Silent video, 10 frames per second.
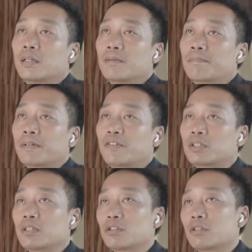But for
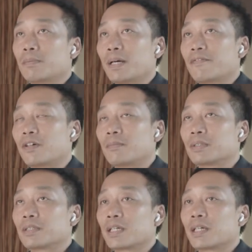digital platform,
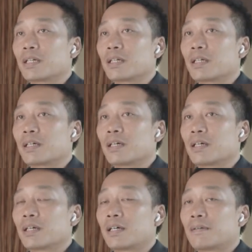it's like
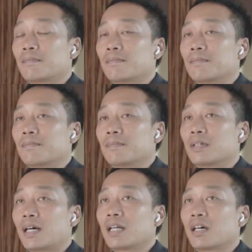
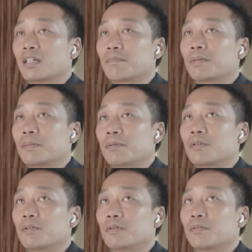a lot of
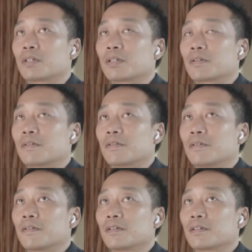people would
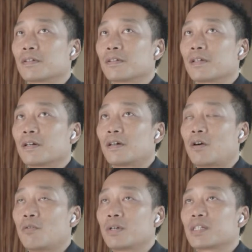
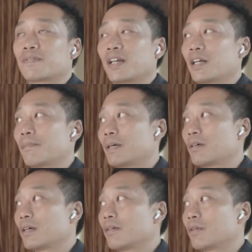always think
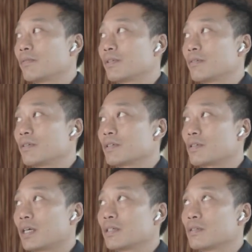about when we were
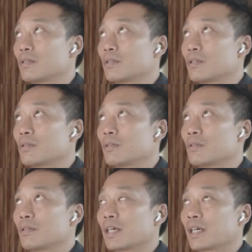trying to
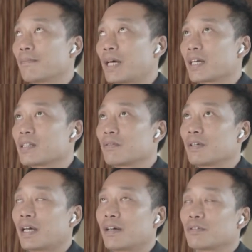do like a magazine, we
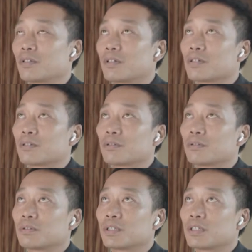have to also do
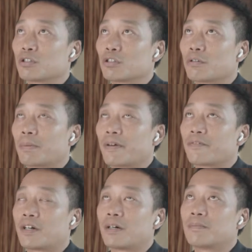the digital
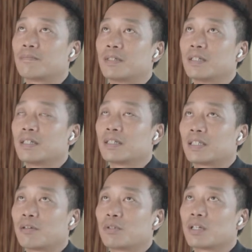platform. They
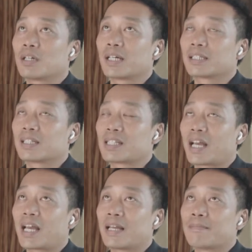were like the
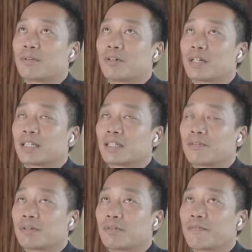same or like they
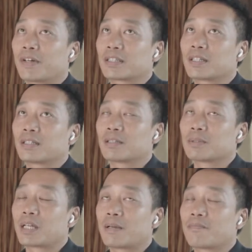were reflecting the
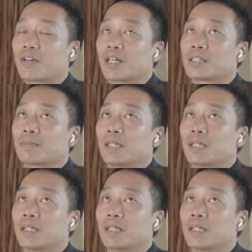same things.